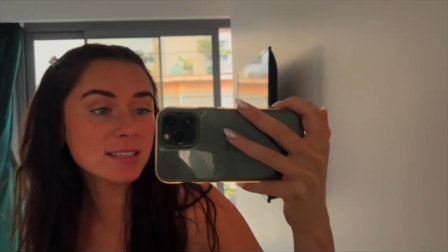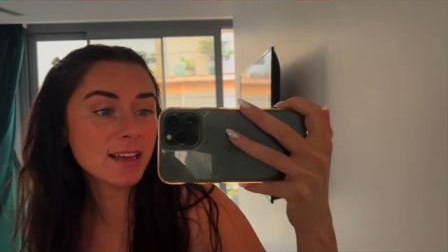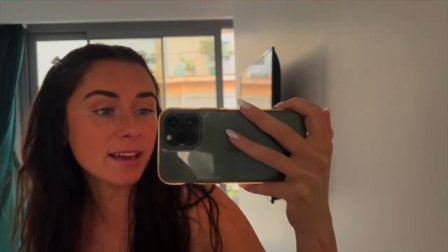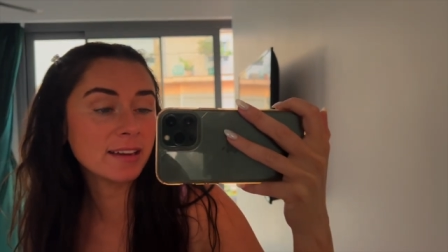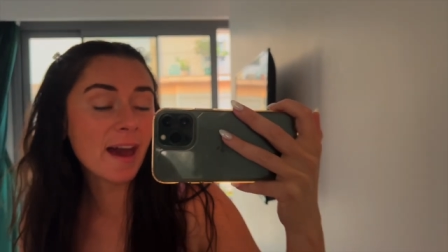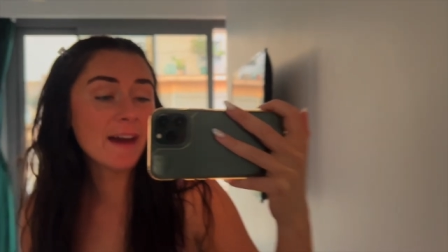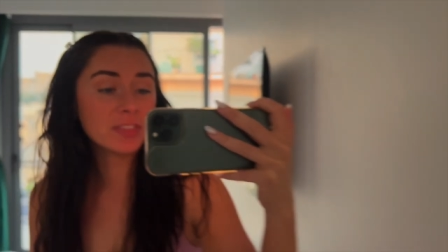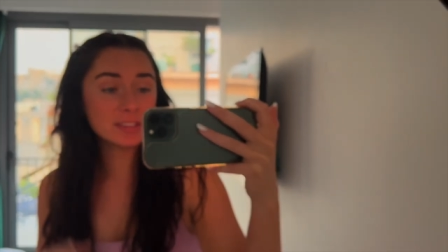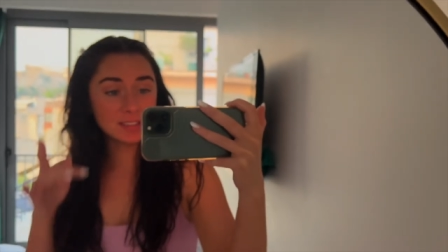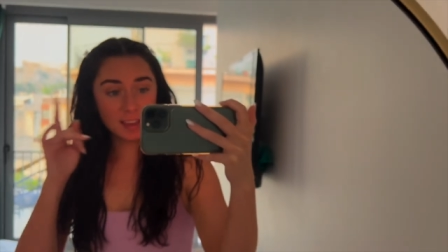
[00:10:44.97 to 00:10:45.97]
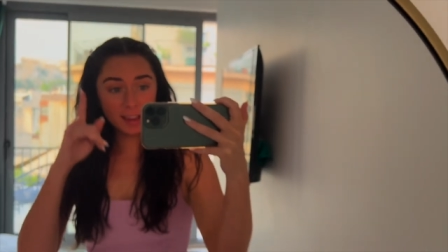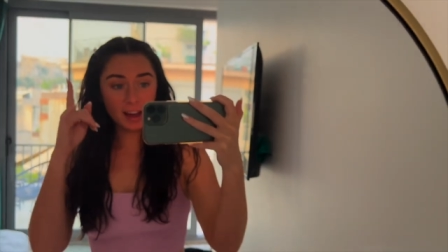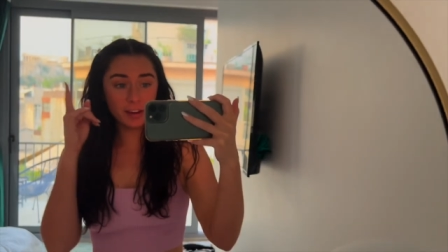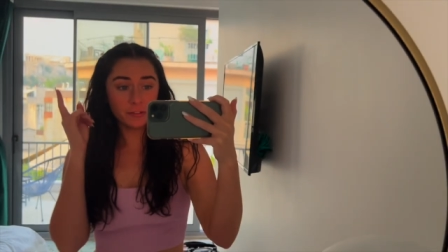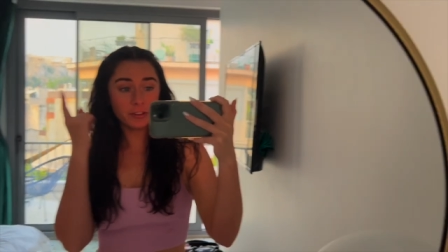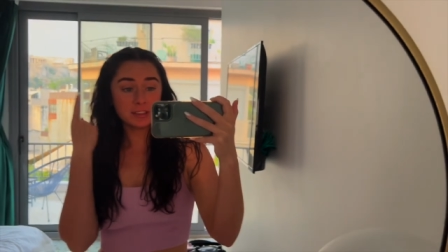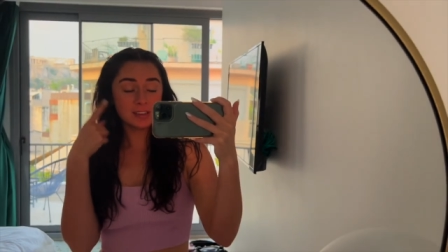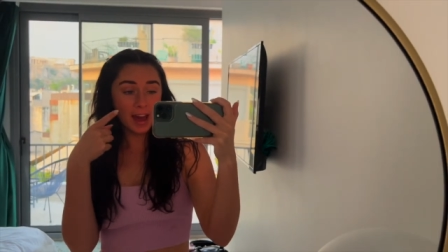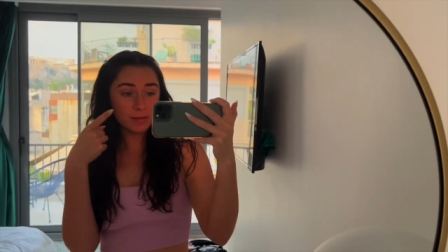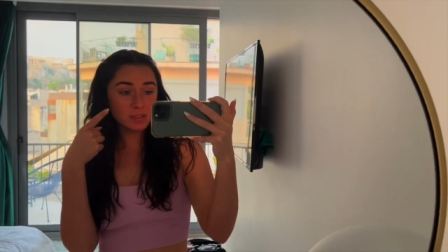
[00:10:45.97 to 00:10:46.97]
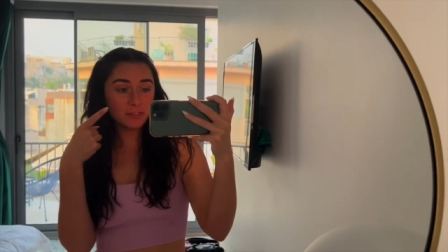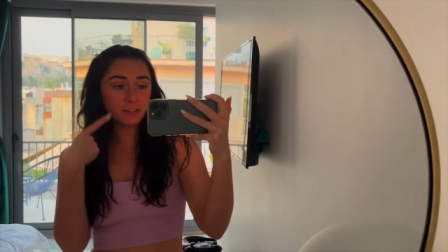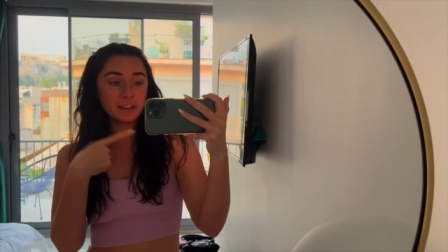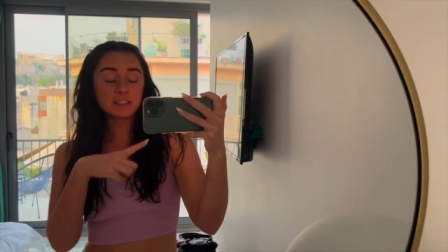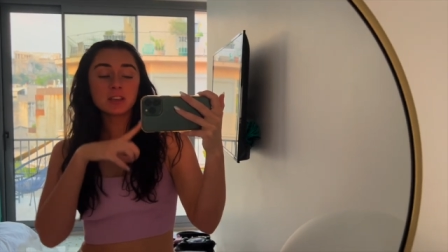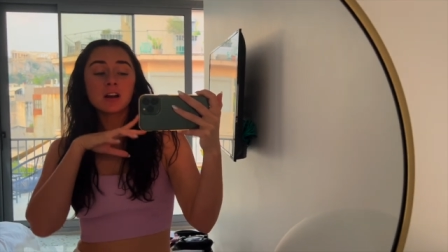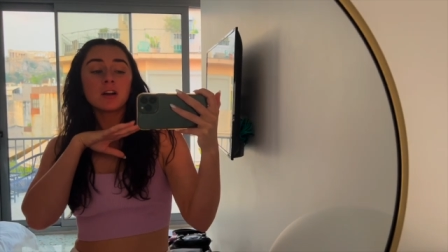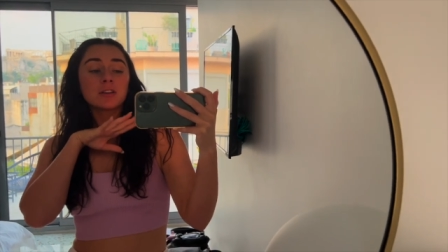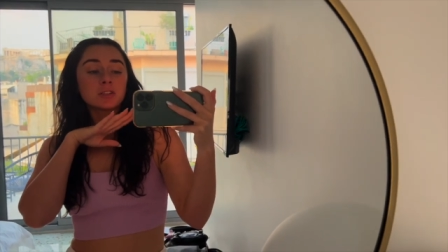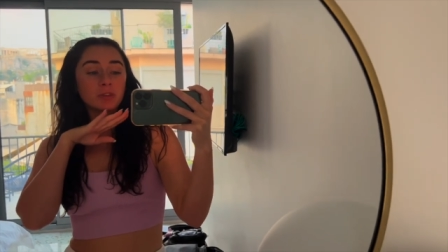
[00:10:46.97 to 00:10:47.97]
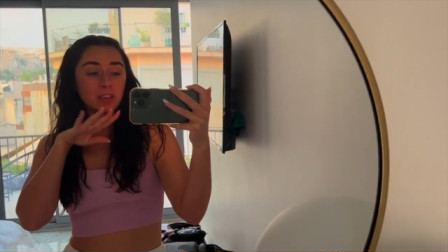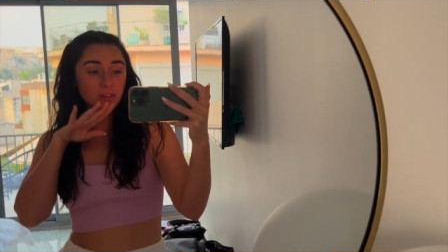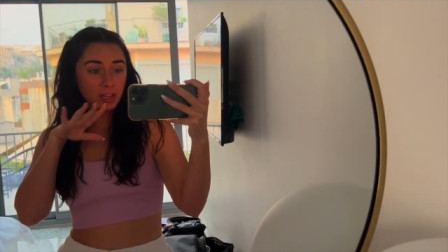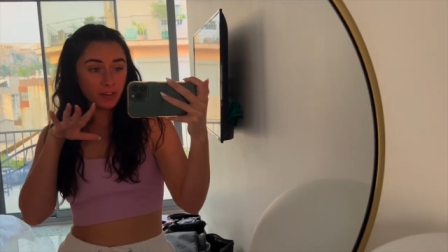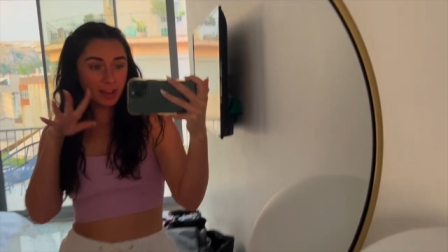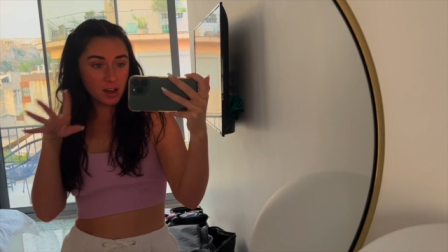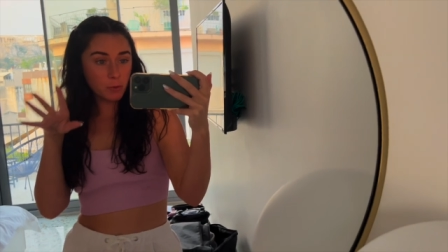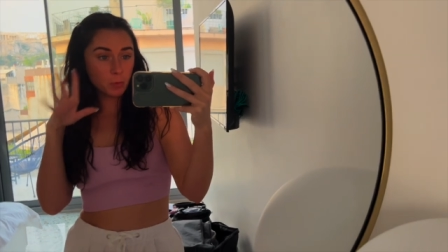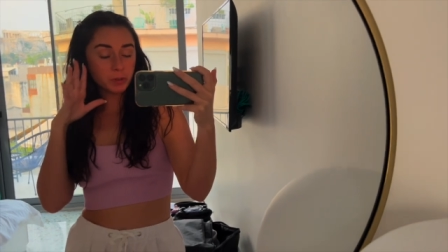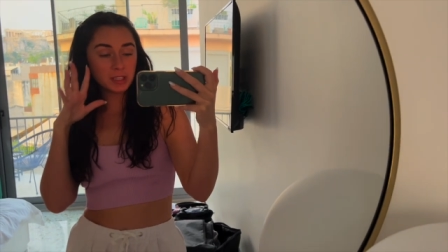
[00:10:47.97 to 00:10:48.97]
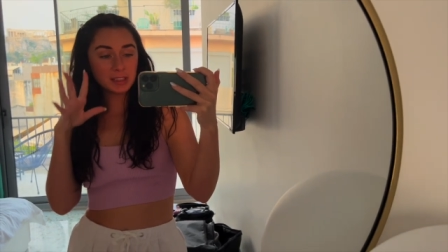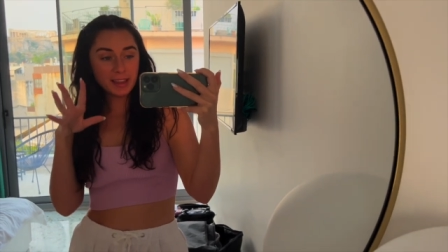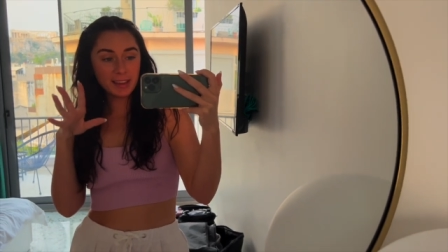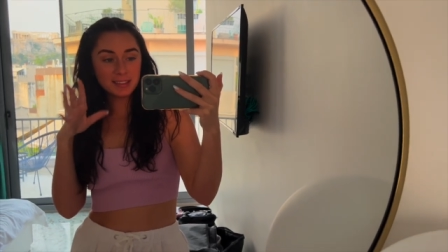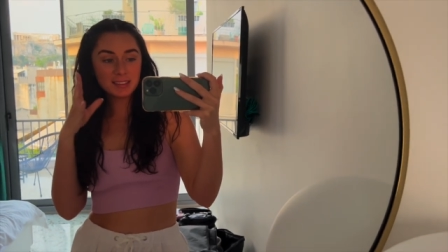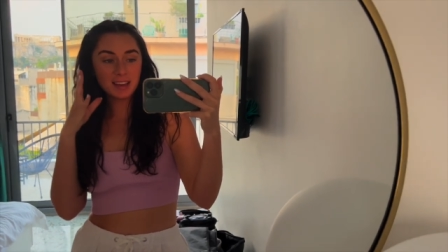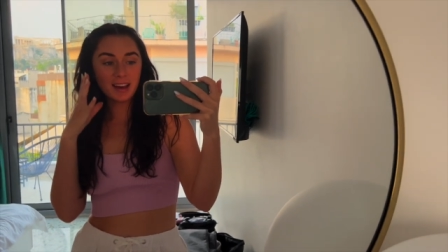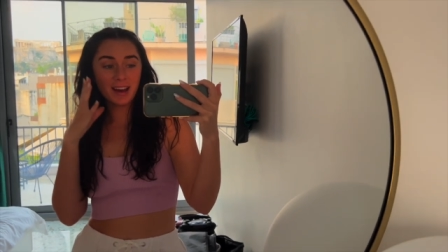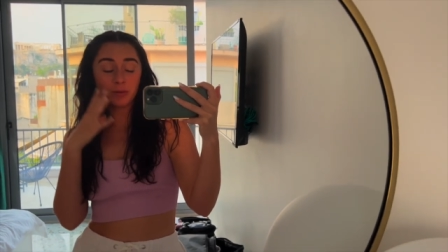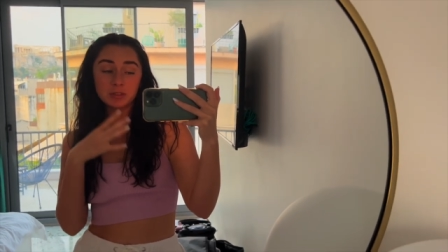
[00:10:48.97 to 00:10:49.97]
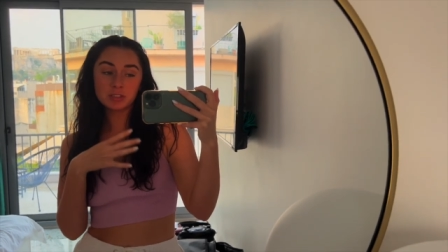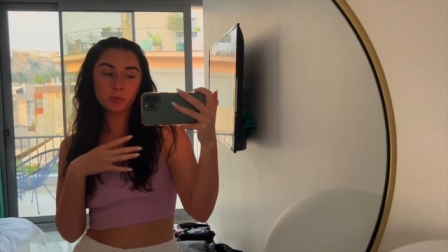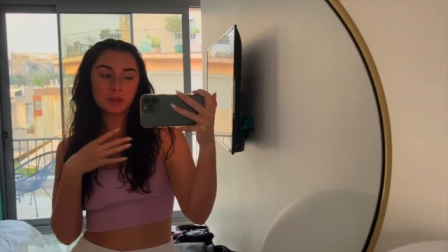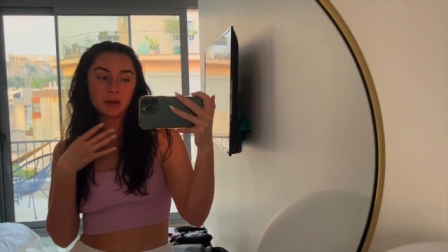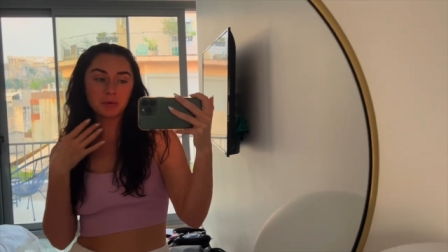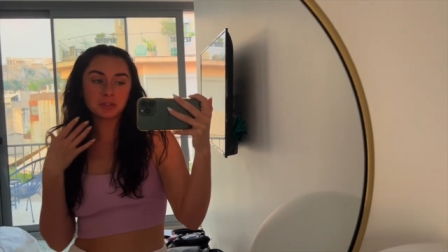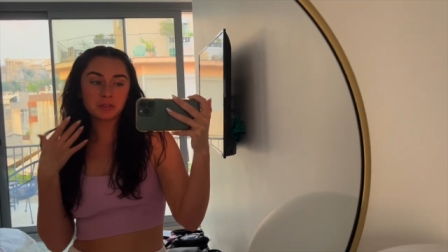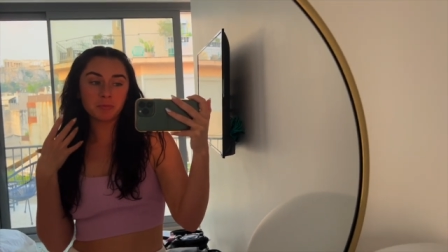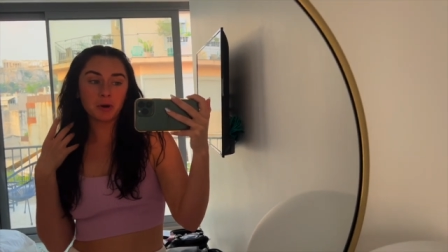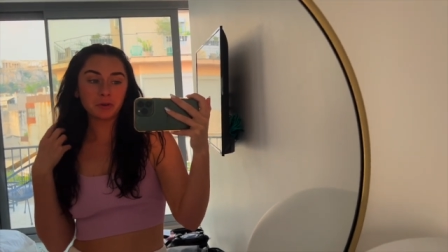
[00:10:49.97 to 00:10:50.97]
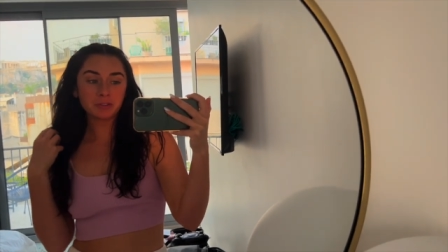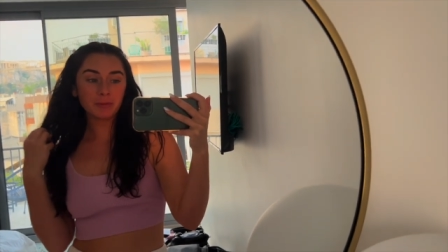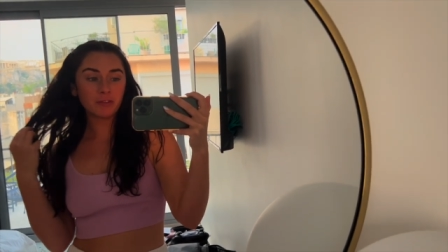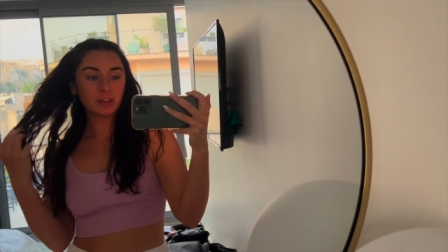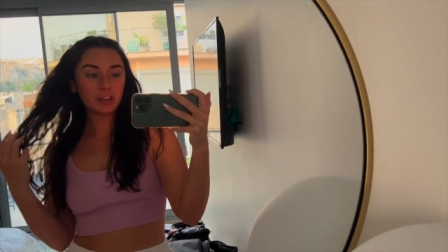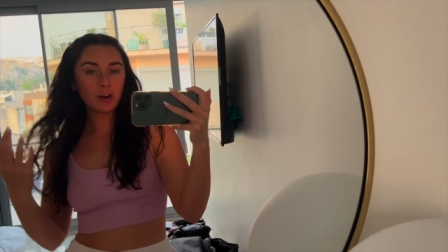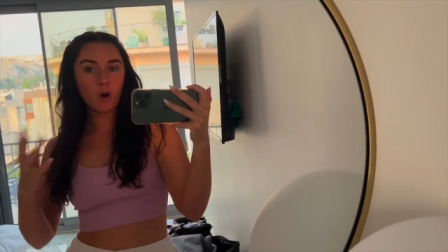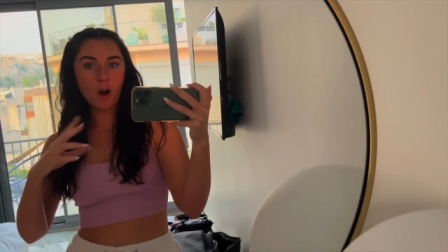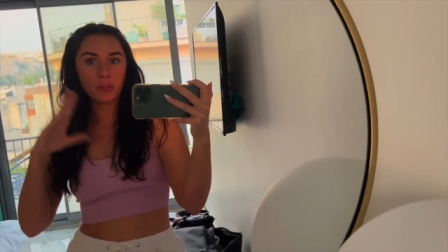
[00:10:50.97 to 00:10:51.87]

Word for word: night in Athens. Thank God for the time difference. So even if I come home really late, I will still be able to post my video on the